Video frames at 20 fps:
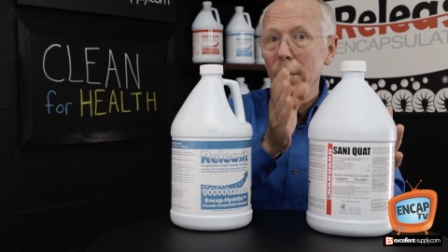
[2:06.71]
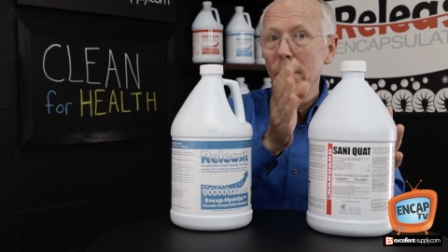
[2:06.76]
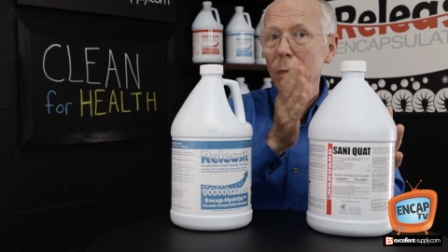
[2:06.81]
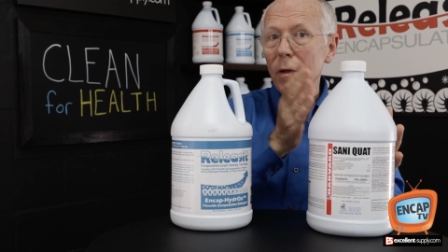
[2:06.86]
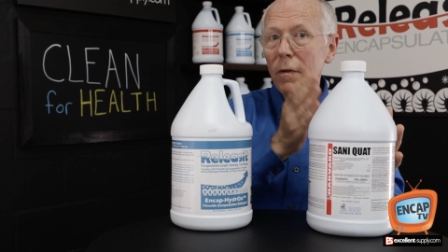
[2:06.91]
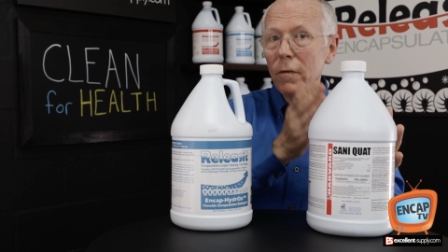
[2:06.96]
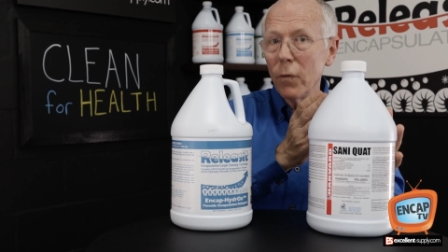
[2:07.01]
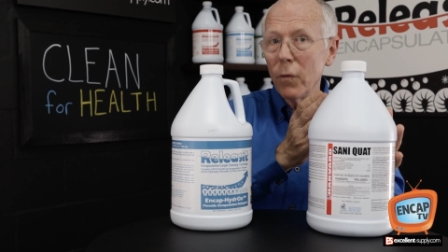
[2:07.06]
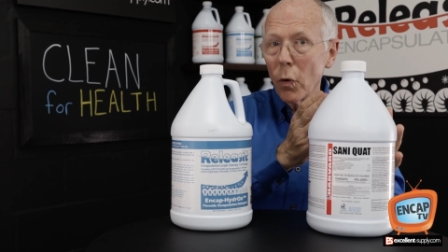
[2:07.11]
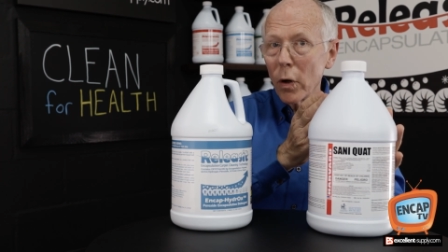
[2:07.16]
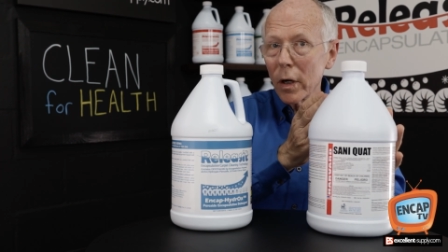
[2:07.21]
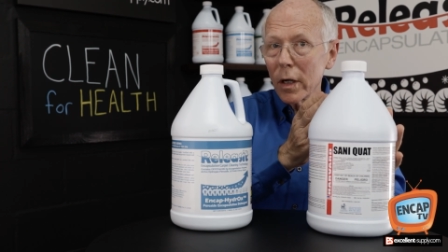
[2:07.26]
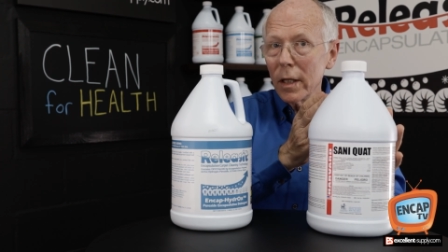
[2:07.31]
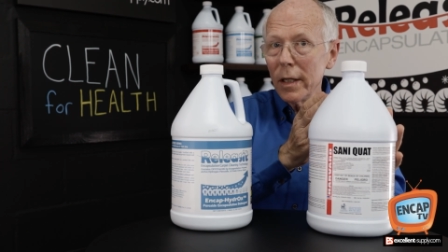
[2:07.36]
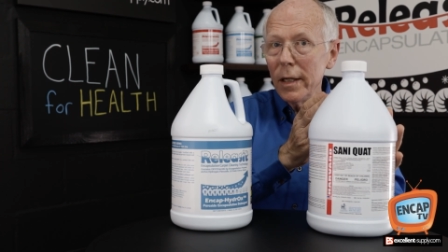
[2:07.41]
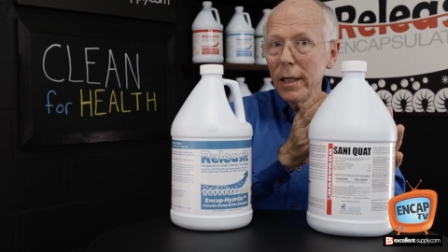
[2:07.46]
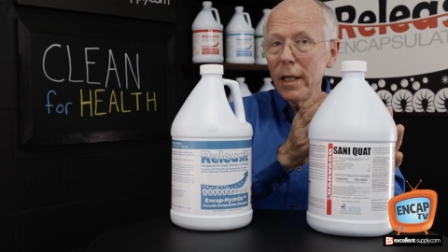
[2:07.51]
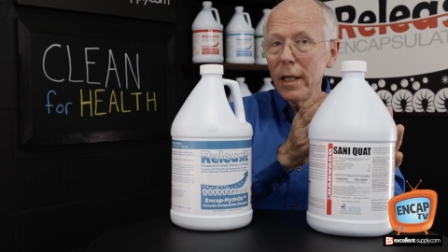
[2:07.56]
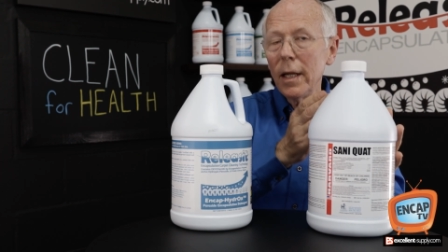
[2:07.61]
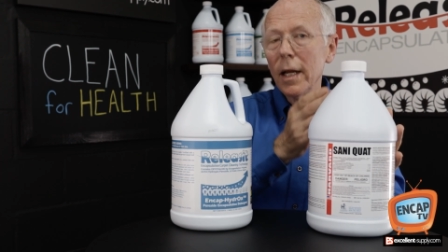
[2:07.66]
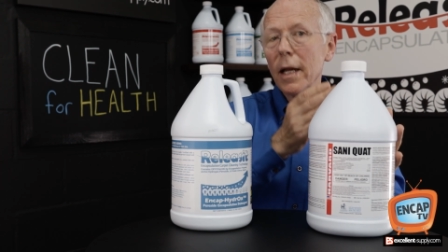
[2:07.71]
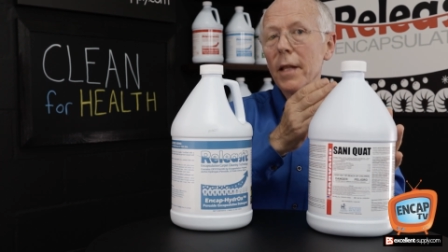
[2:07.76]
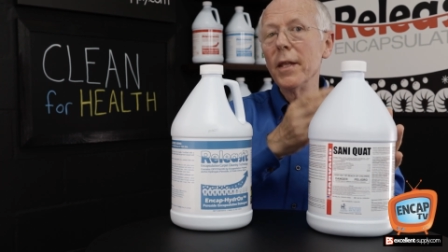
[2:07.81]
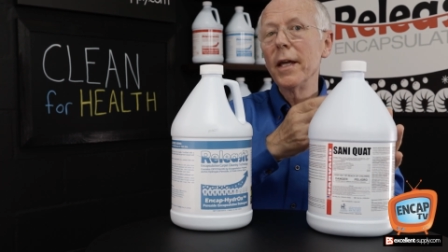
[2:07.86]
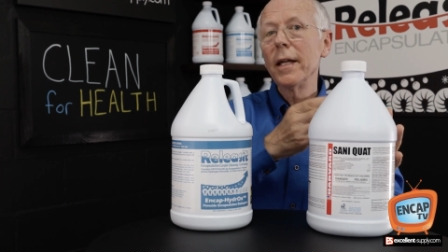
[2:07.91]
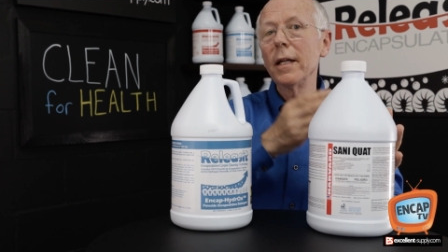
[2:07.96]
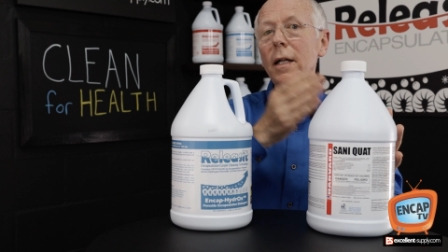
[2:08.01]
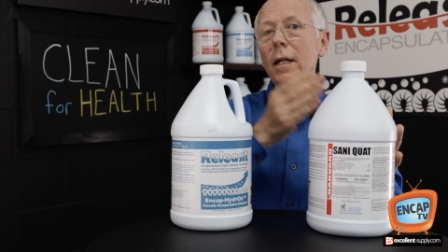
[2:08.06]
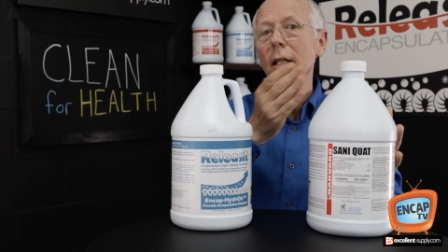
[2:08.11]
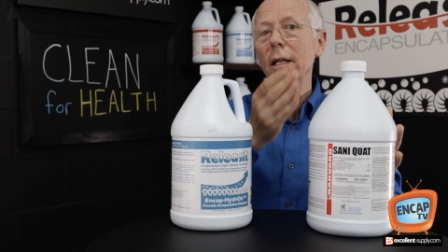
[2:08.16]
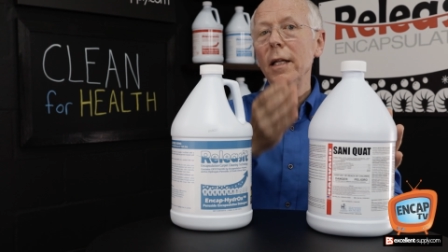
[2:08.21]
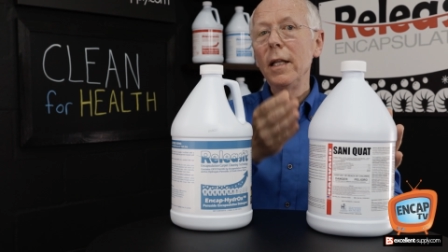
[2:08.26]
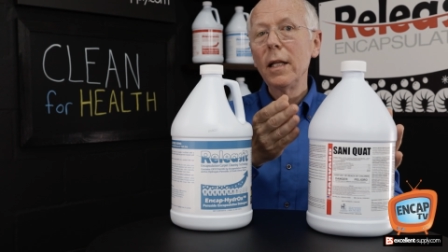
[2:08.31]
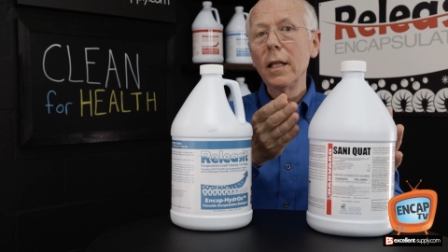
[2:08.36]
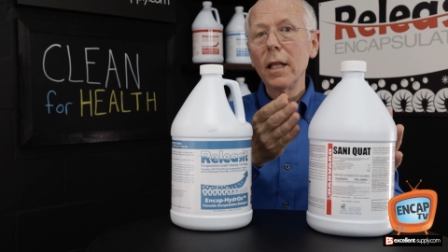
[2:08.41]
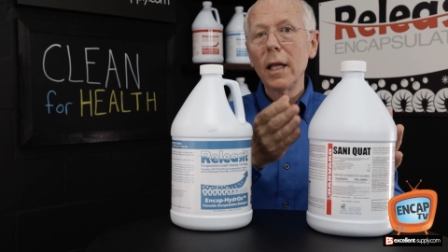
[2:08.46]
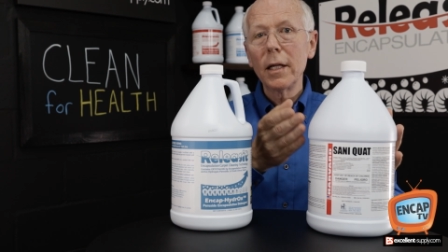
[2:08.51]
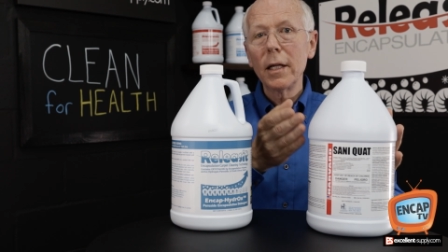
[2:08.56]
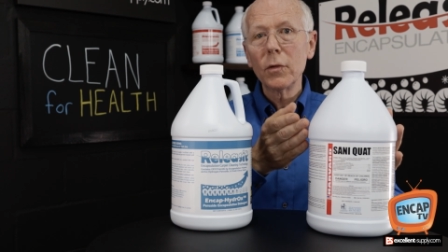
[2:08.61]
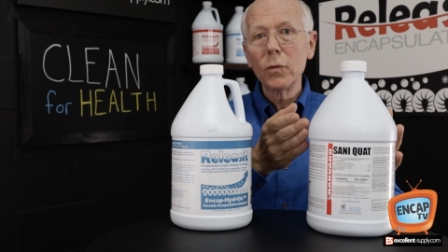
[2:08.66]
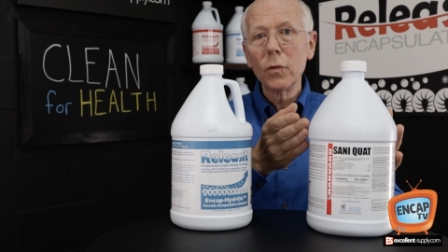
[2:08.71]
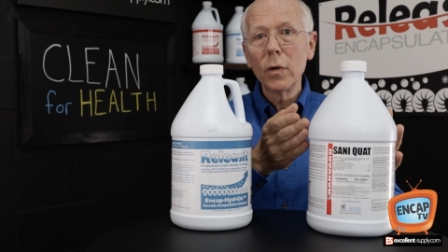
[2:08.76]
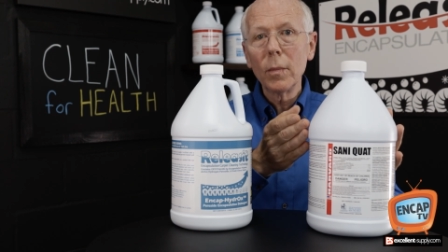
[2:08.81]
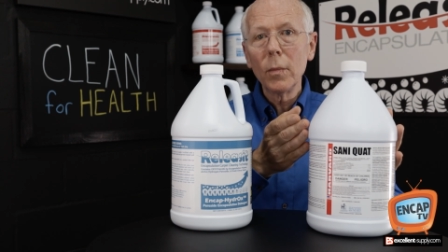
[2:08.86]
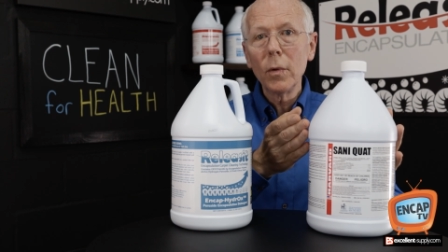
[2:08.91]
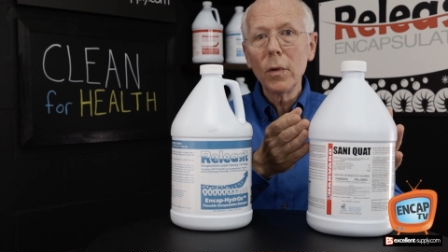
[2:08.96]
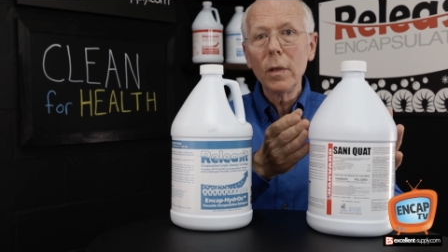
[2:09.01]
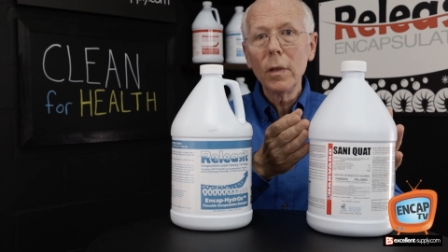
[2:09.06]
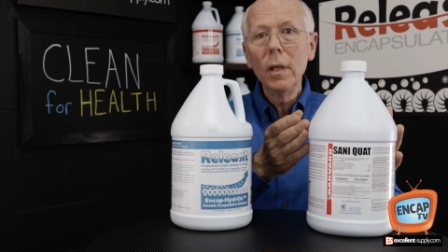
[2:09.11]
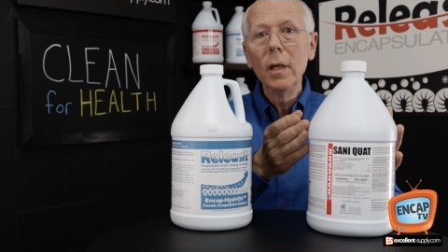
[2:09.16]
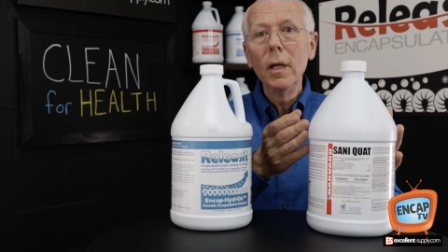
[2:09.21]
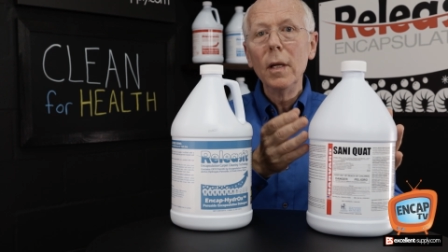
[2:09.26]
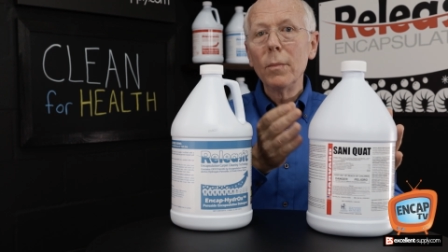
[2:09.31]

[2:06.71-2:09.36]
before cleaning, and then cleaning like normal,